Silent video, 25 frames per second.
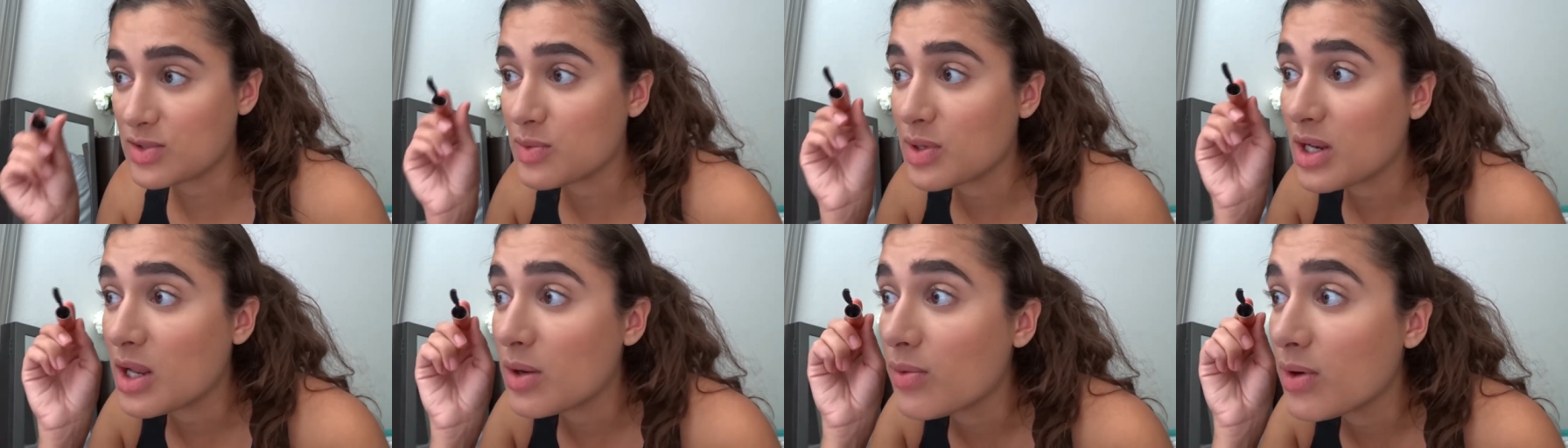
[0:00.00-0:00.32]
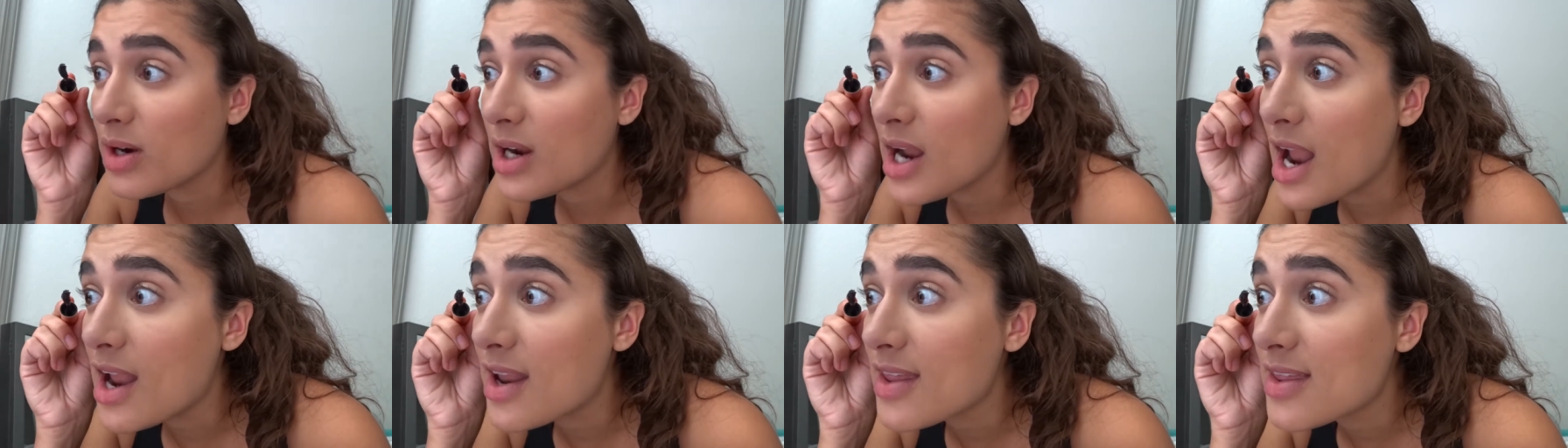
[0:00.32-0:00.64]
When I
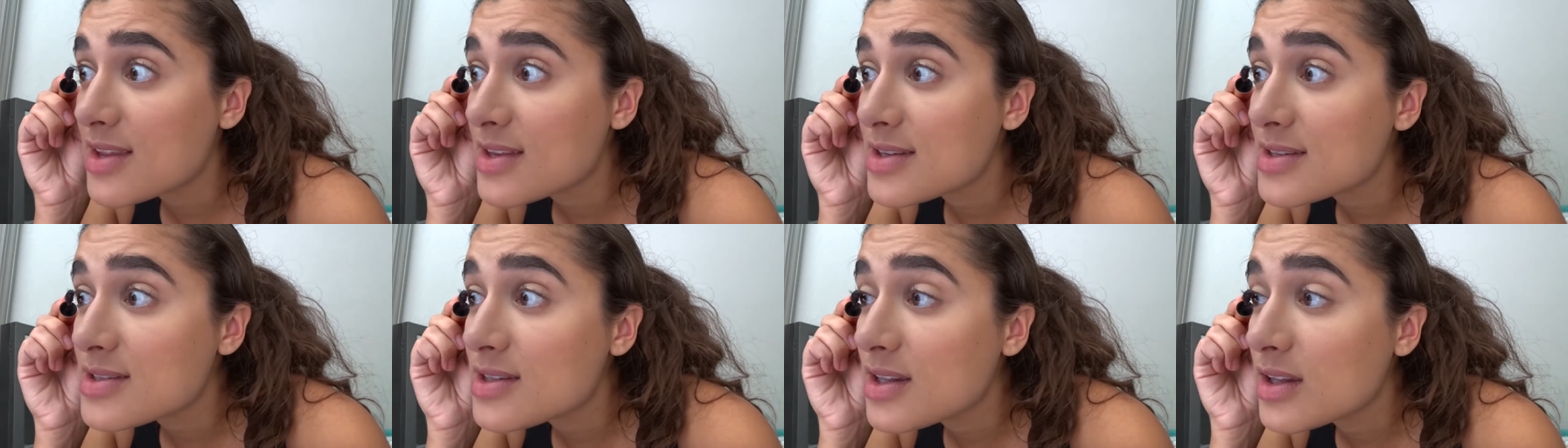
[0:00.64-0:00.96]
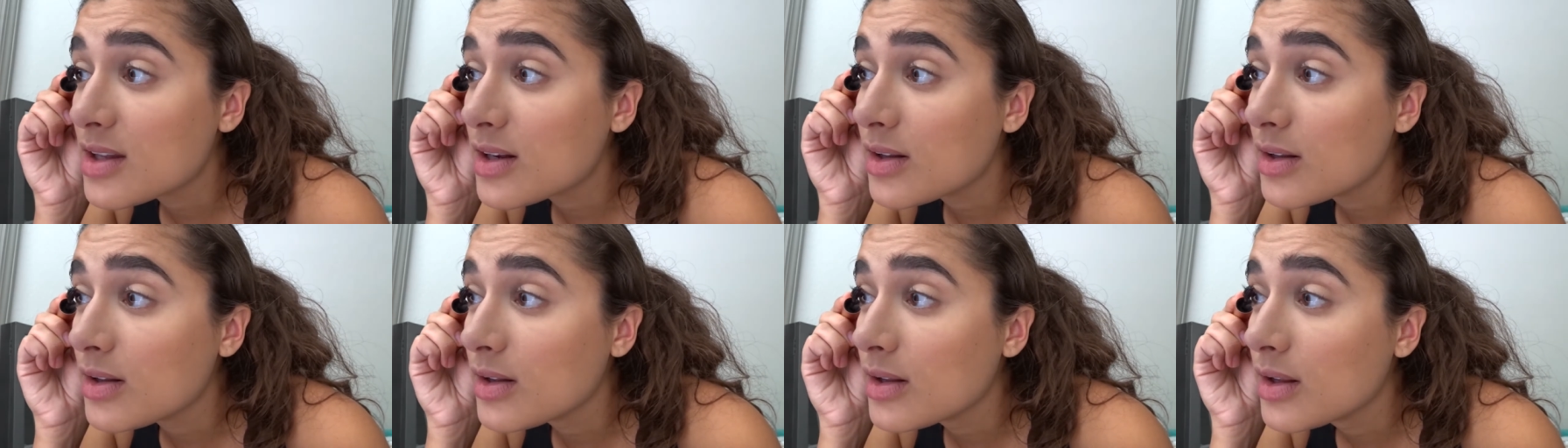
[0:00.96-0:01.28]
run out of this
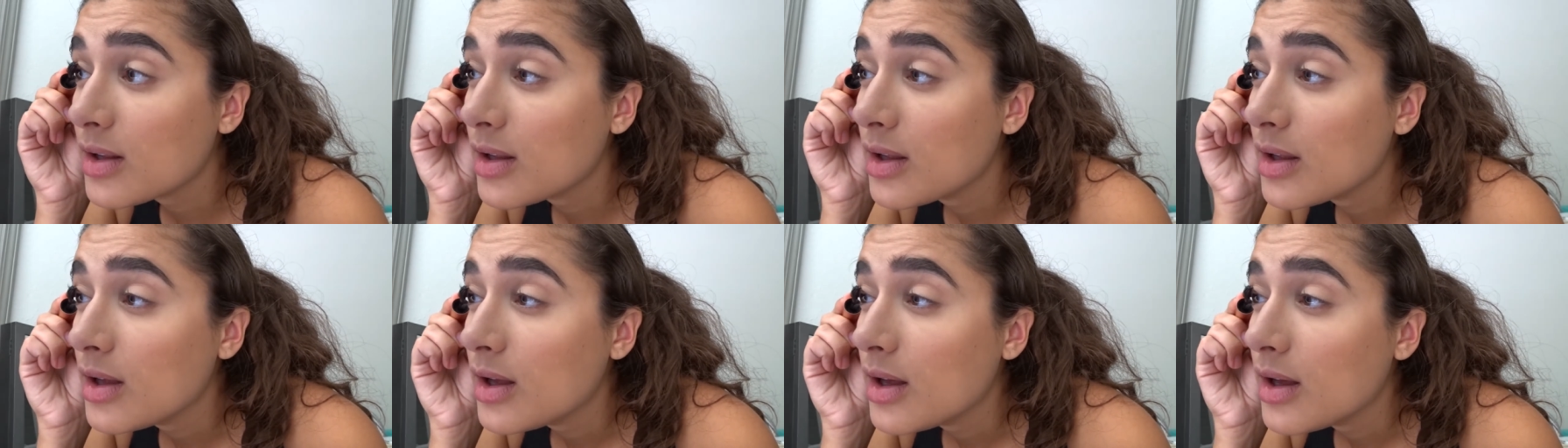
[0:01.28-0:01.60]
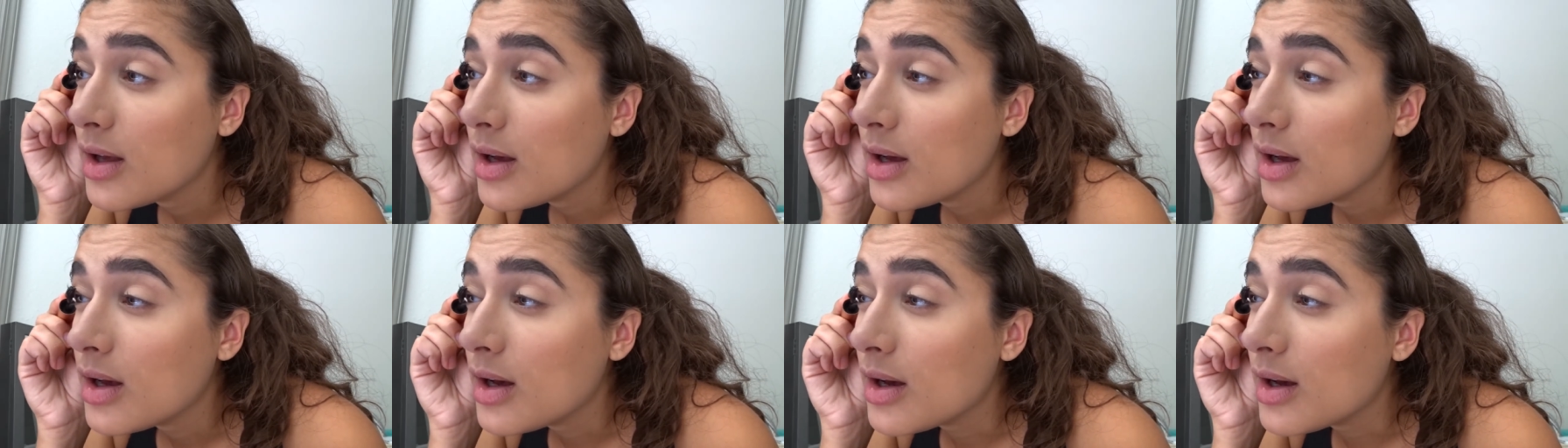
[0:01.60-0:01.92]
little
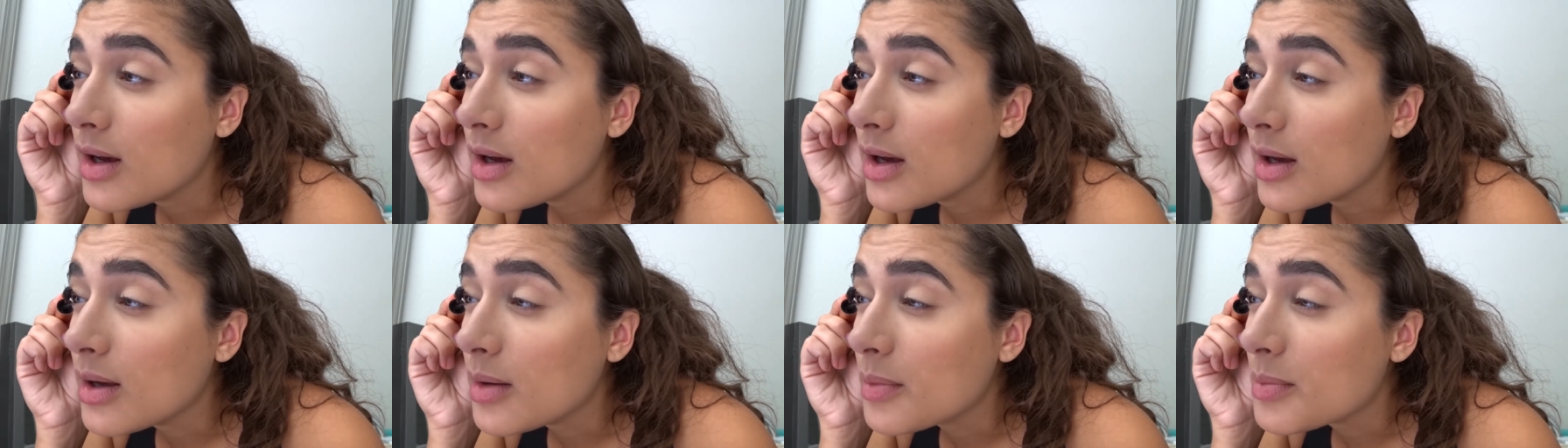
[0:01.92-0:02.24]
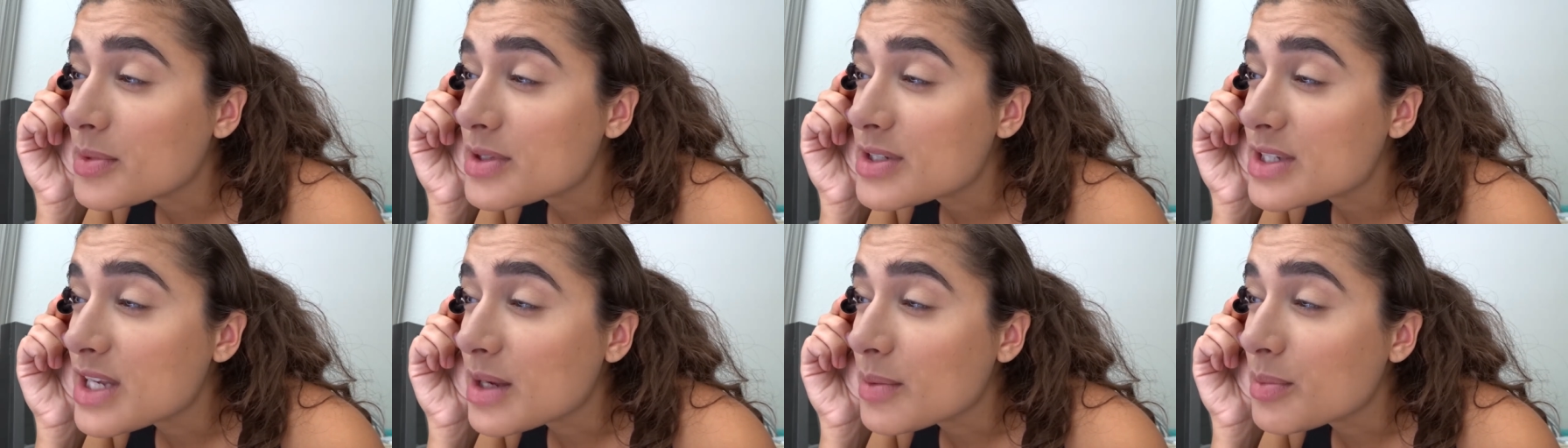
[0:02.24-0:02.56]

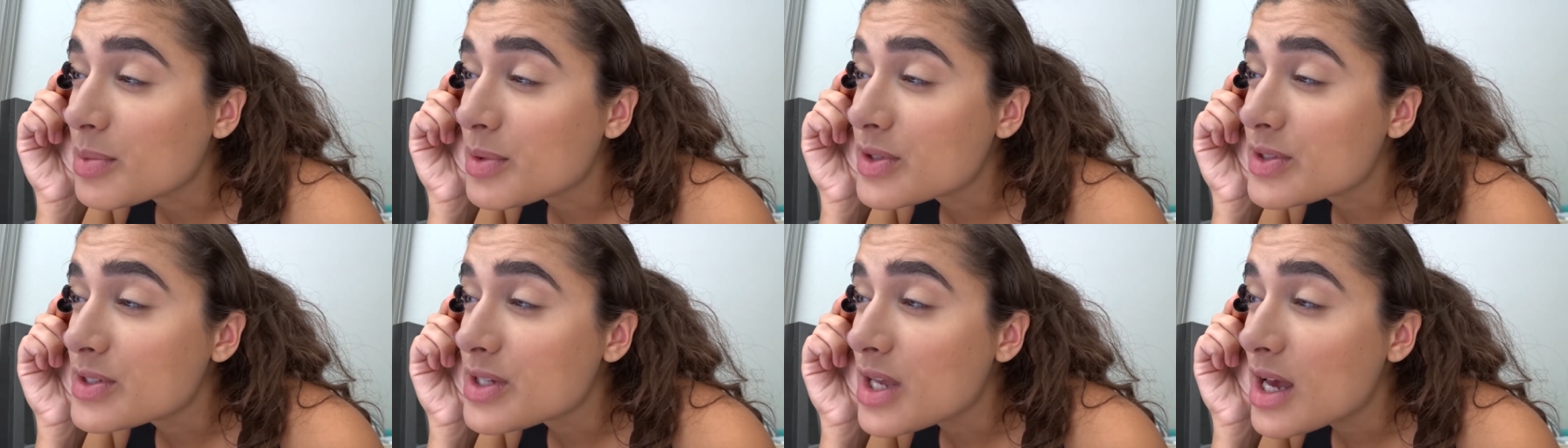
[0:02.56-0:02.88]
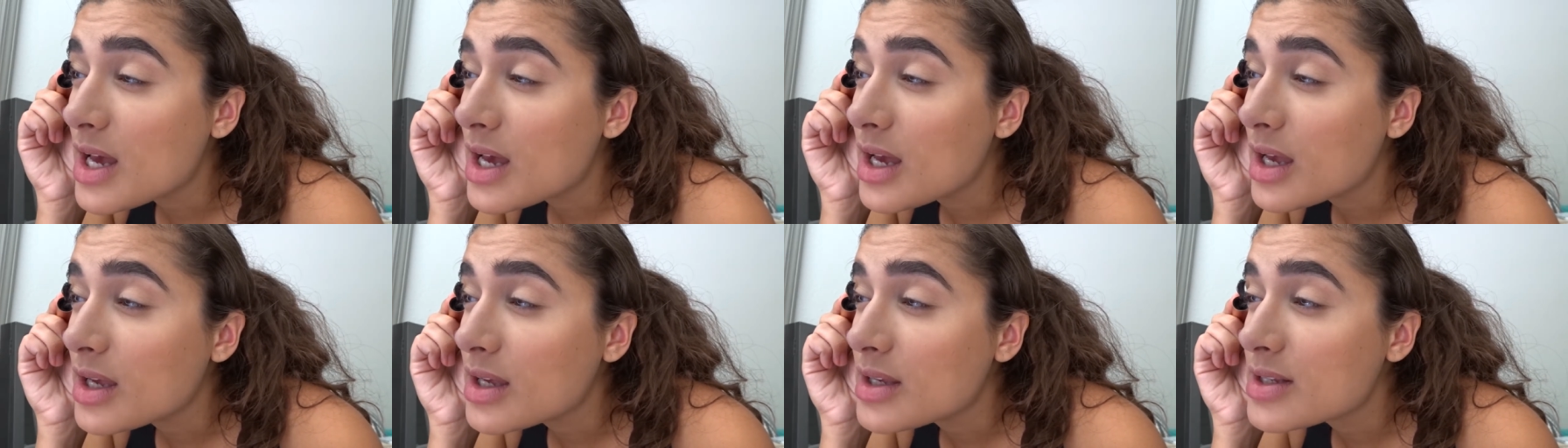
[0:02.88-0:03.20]
um, sample
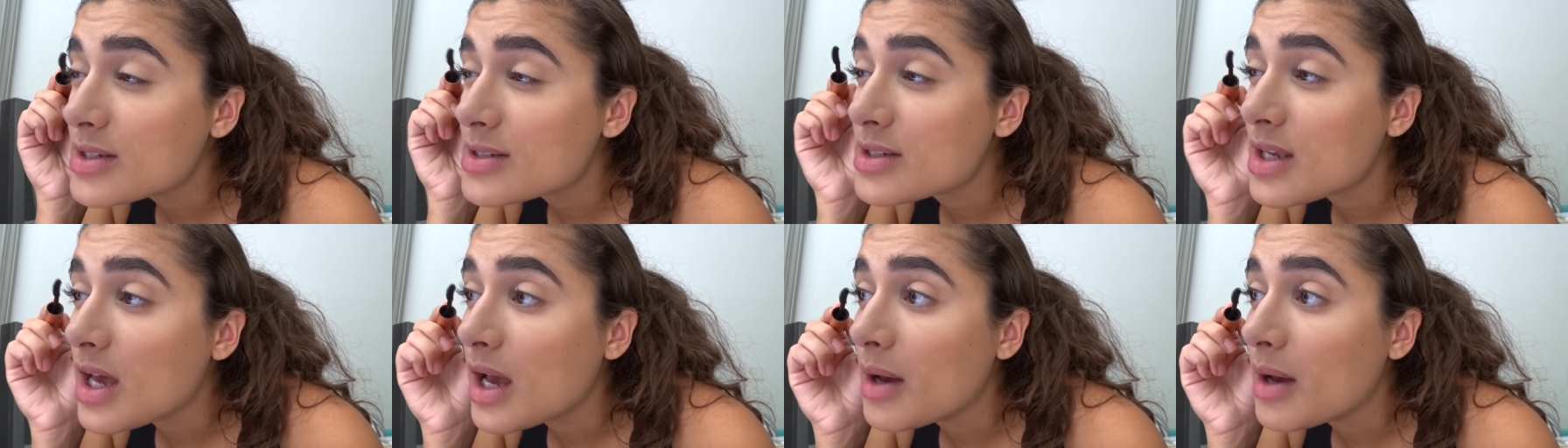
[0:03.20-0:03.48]
size,